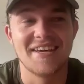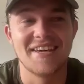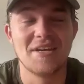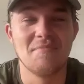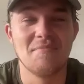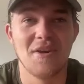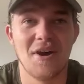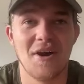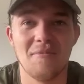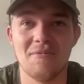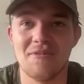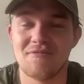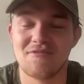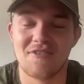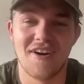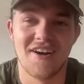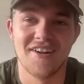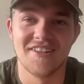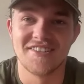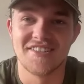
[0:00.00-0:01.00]
keeping up with
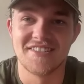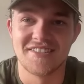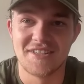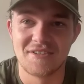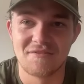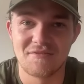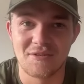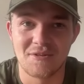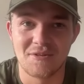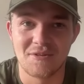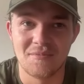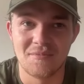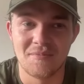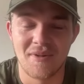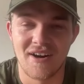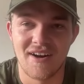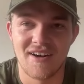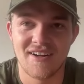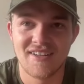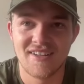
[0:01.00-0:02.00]
France is difficult.
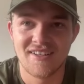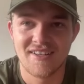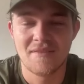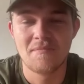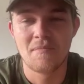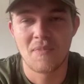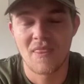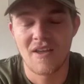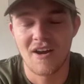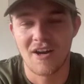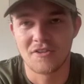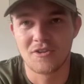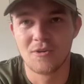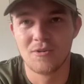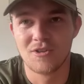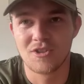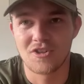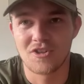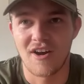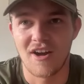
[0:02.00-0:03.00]
But I do
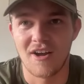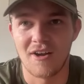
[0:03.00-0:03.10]
try.